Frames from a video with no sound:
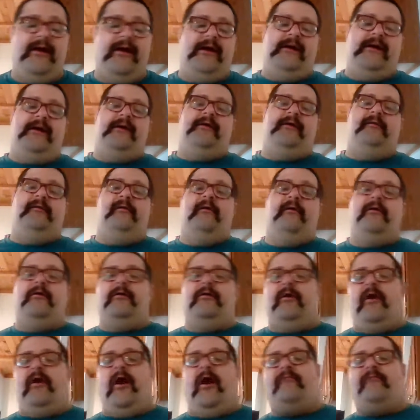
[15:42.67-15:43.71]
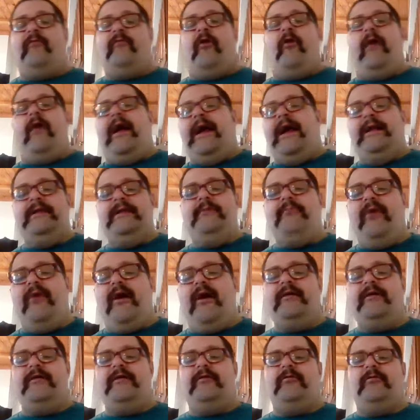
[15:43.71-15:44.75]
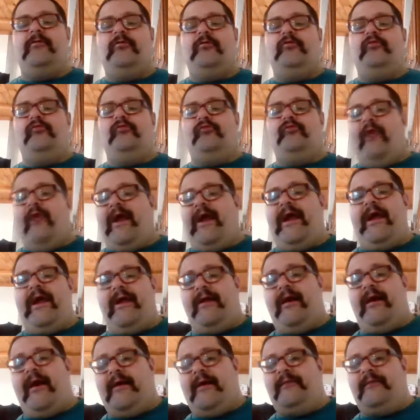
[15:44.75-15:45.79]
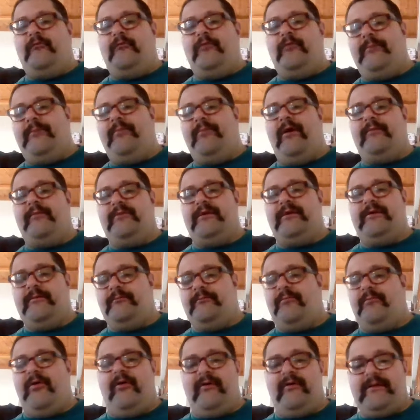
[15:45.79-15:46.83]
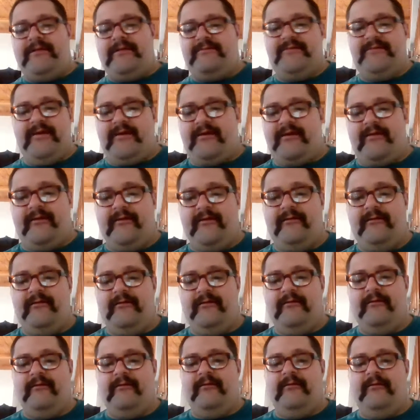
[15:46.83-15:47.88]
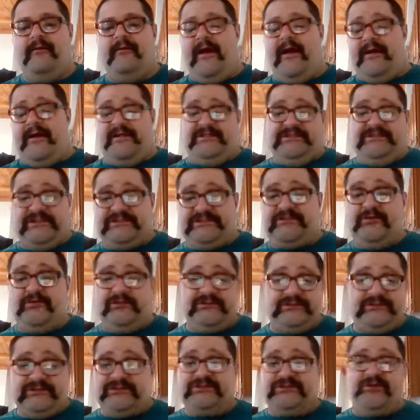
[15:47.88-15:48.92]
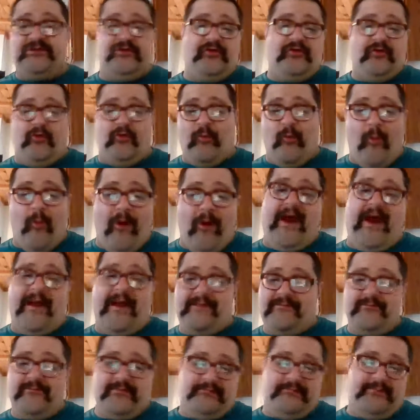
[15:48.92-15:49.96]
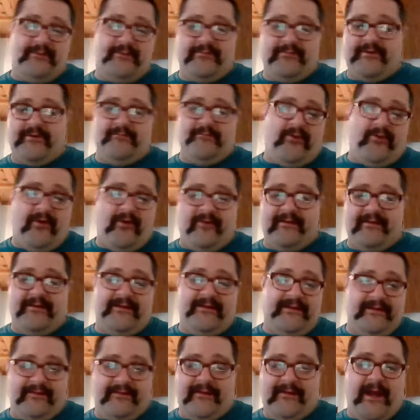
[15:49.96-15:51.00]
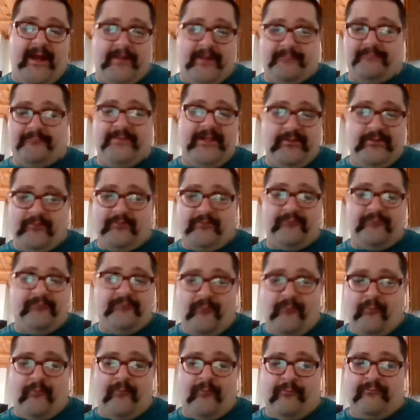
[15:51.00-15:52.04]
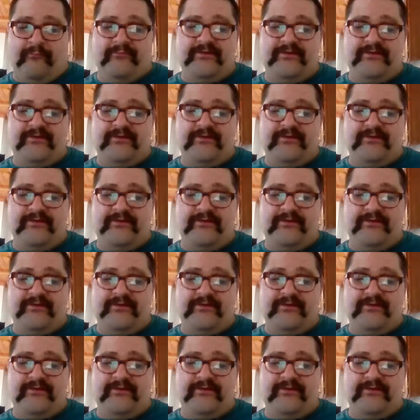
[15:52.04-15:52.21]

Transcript: And, of anybody who ran on the Republican Party ticket, and it just goes to show you why the Republican Party cannot be reformed.